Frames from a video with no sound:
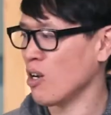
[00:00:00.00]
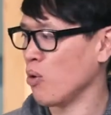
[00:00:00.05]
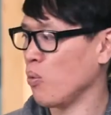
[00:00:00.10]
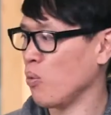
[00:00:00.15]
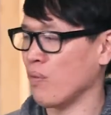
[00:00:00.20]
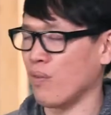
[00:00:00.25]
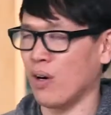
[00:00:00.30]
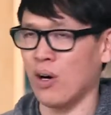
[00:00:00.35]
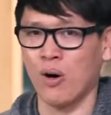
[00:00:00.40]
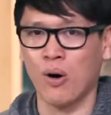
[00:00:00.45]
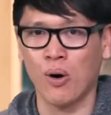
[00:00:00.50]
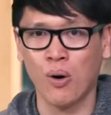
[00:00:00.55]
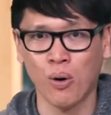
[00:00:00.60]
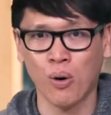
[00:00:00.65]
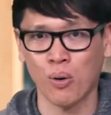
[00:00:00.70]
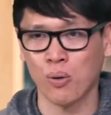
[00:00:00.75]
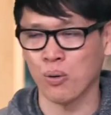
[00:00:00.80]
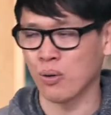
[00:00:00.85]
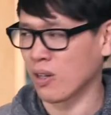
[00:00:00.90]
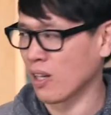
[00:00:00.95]
we have a
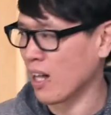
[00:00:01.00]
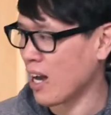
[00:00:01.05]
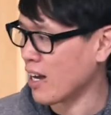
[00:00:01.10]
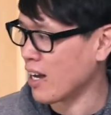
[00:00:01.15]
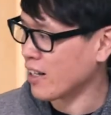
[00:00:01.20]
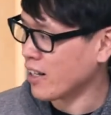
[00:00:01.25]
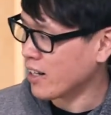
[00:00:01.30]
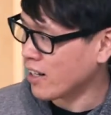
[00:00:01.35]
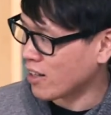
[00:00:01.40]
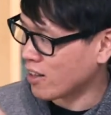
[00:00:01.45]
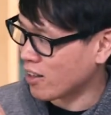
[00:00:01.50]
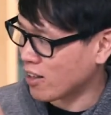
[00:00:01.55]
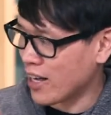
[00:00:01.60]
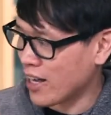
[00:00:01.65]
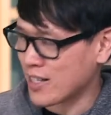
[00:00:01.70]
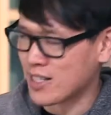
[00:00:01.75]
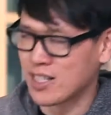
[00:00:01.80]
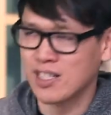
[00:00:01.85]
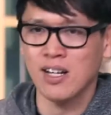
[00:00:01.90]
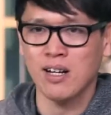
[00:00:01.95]
whole lot
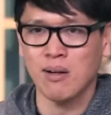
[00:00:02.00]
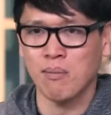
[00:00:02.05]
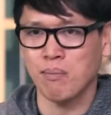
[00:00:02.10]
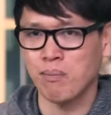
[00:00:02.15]
less